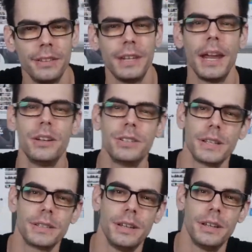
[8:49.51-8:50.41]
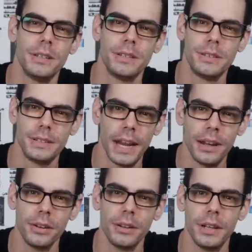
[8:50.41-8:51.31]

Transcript: the H16 Standard,